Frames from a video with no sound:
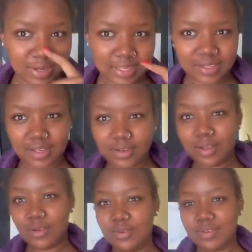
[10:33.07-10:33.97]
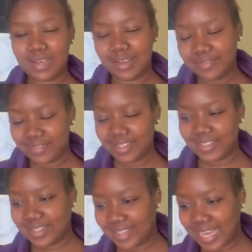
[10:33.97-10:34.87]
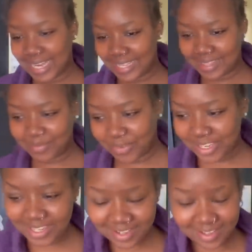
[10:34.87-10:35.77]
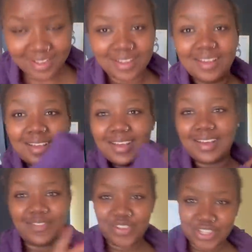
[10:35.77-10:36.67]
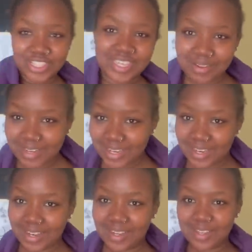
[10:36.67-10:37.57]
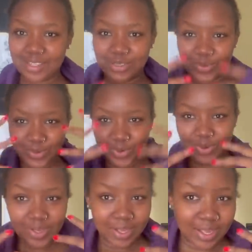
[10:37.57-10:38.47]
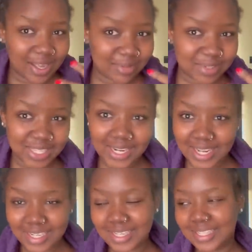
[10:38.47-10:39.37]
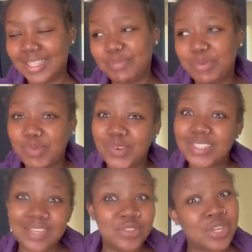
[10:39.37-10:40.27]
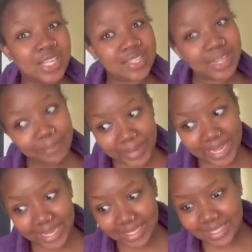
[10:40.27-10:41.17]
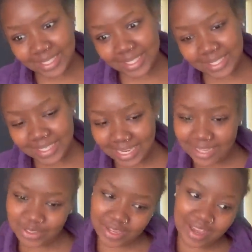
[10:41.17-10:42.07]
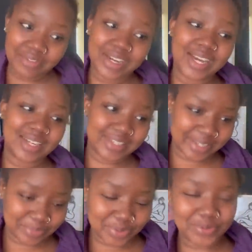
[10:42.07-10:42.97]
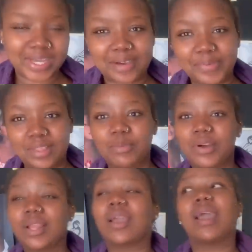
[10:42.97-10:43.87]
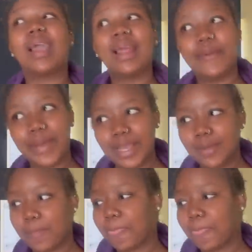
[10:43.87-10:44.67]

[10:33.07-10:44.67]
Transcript: guys, I know it looks rough. It's early in the morning. I'm not showered, so I'm still kind of sleepy because I usually sleep late. So I have a hard time to wake up in the morning. Anyway,